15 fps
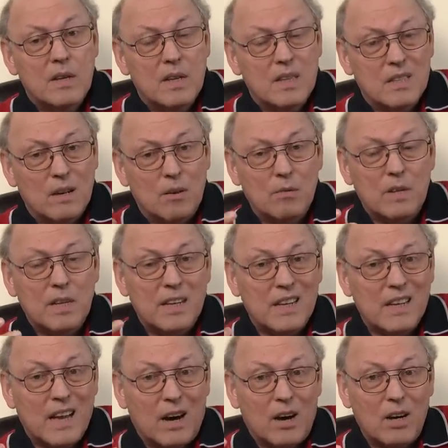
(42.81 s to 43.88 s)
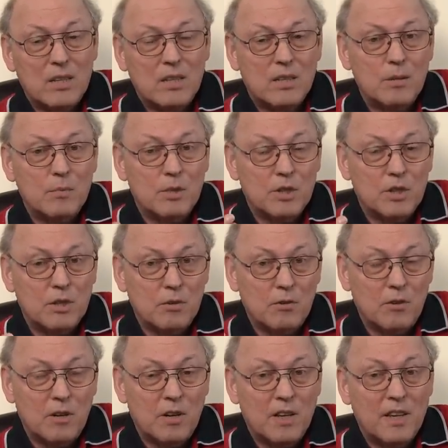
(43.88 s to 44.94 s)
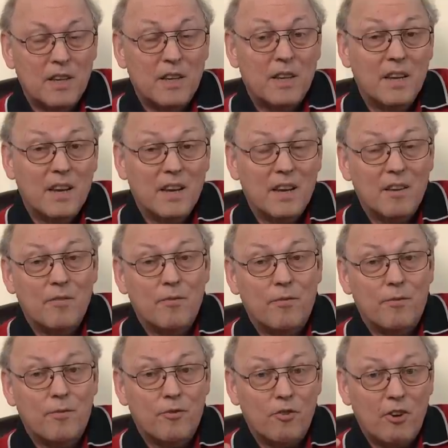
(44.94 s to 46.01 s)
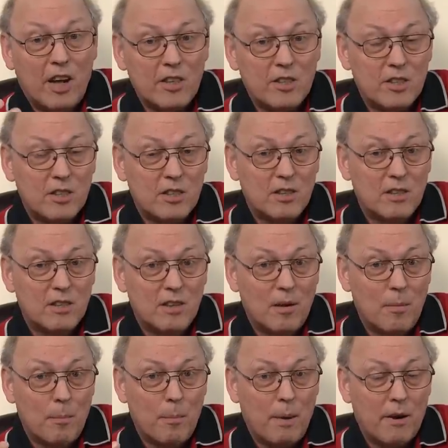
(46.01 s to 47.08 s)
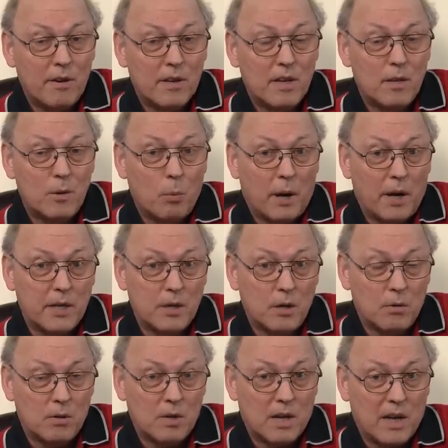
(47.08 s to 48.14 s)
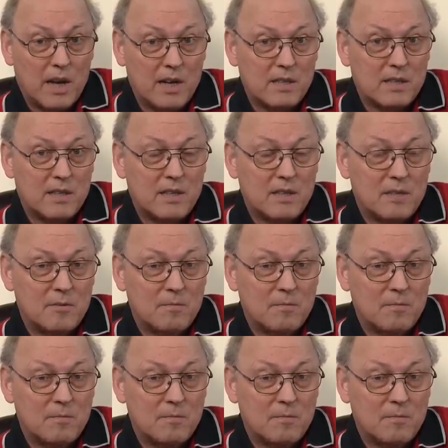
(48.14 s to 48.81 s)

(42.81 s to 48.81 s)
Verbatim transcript: is only allowed to mature in a fresh American white oak cask.